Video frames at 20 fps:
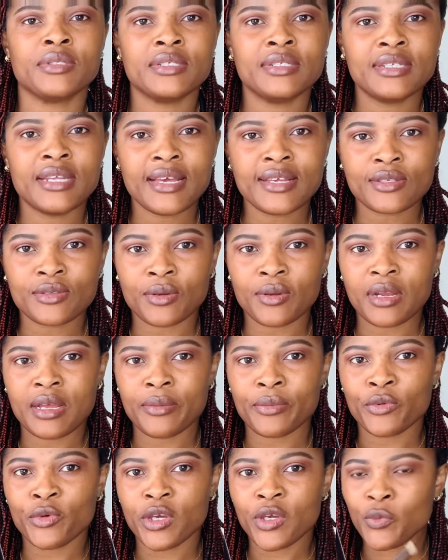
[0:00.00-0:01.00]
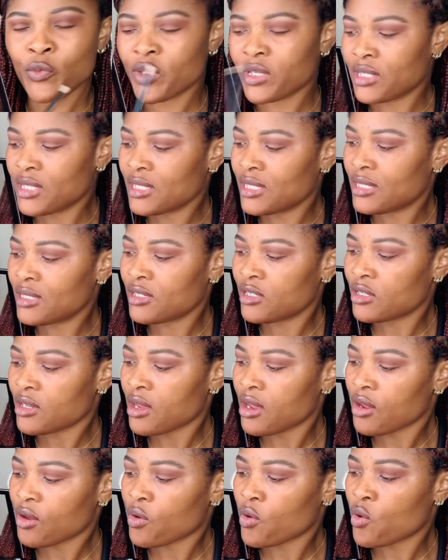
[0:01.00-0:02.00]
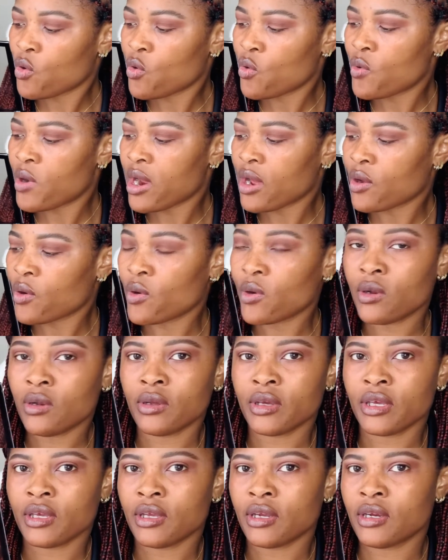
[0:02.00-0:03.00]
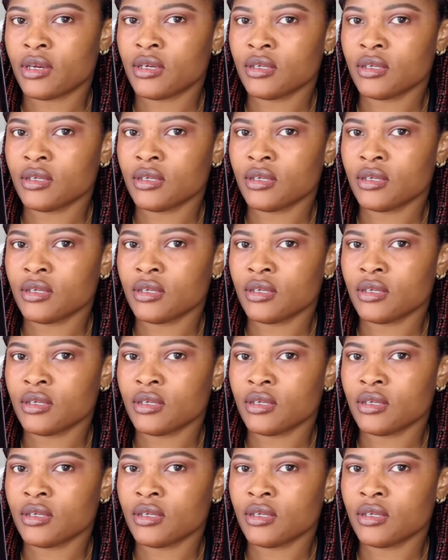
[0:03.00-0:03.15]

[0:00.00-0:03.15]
next color I'm going with is this coral color here.